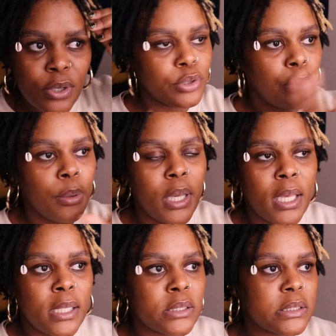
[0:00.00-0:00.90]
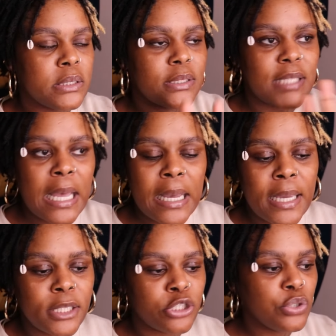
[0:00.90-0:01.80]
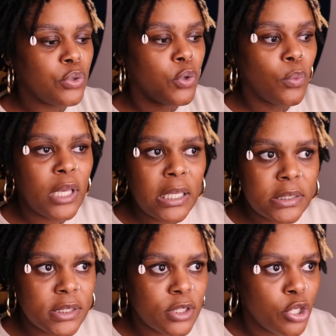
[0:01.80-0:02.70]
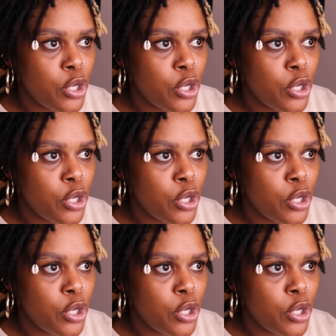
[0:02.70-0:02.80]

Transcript: So go ahead and just decide that you're going to wait.